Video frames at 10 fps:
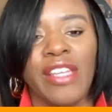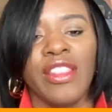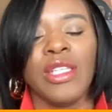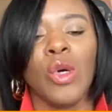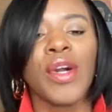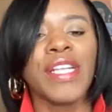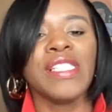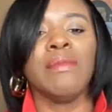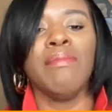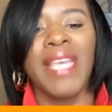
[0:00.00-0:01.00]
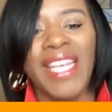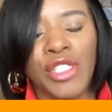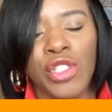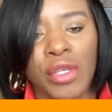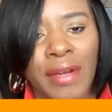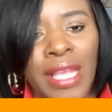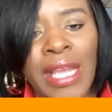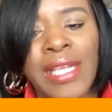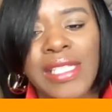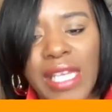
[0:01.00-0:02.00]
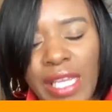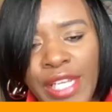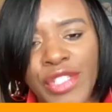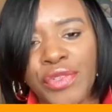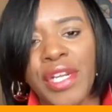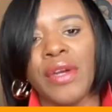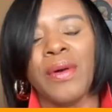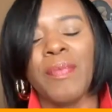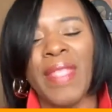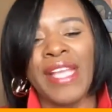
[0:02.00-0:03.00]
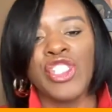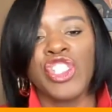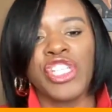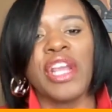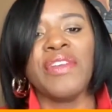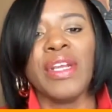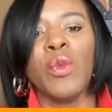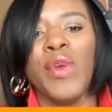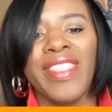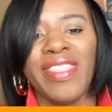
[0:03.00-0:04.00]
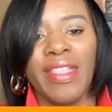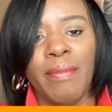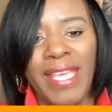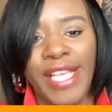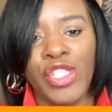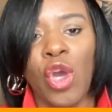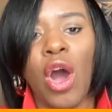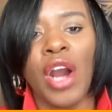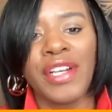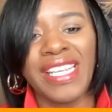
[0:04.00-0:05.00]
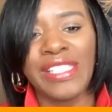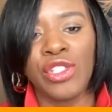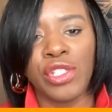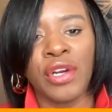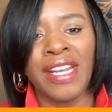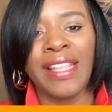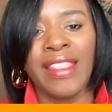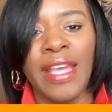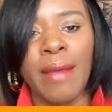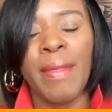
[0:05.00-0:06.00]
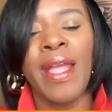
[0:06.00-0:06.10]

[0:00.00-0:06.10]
And the Lord is ministering to Israel and sharing with them his heart concerning them,